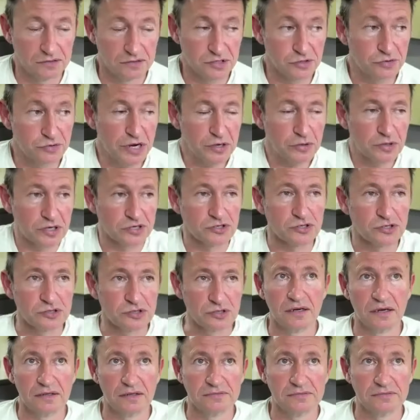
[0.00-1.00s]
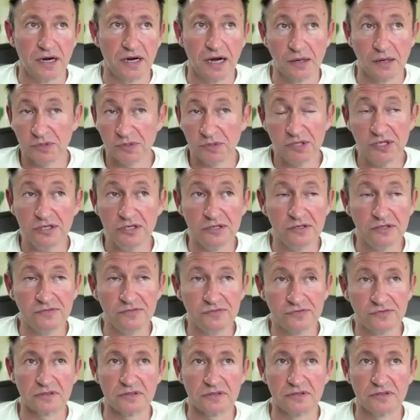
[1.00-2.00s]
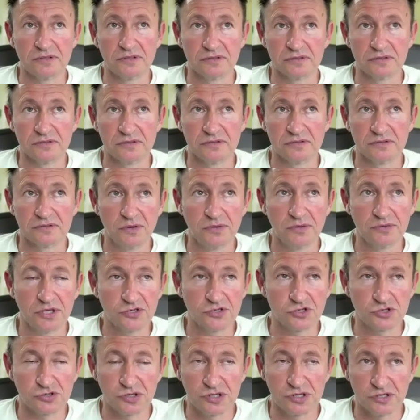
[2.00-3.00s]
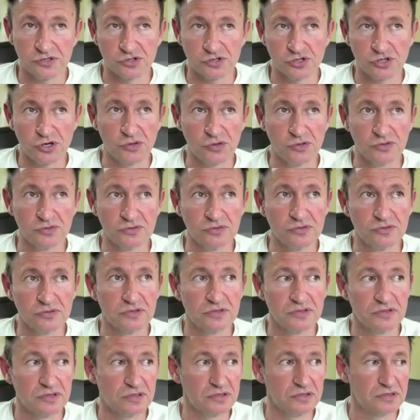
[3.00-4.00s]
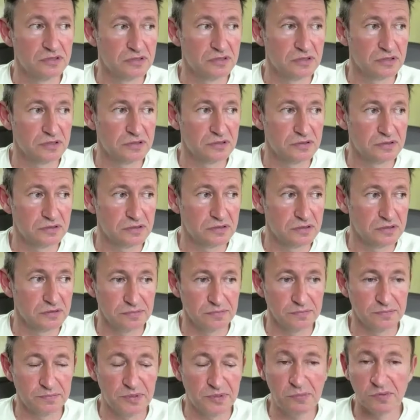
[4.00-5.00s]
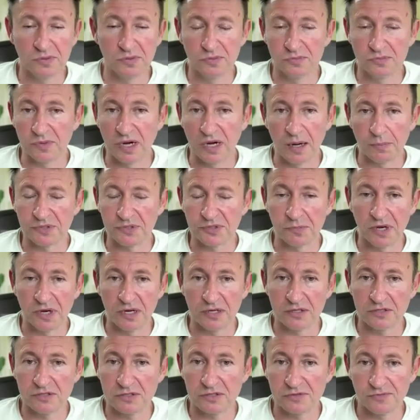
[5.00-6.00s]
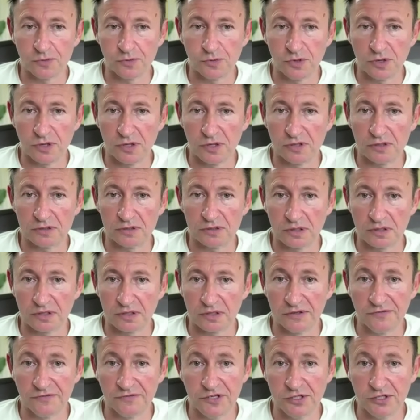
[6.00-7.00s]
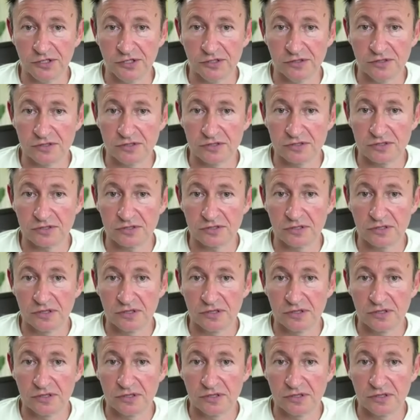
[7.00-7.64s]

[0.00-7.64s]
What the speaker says: a great question. I believe, and history has shown, that people optimize for convenience,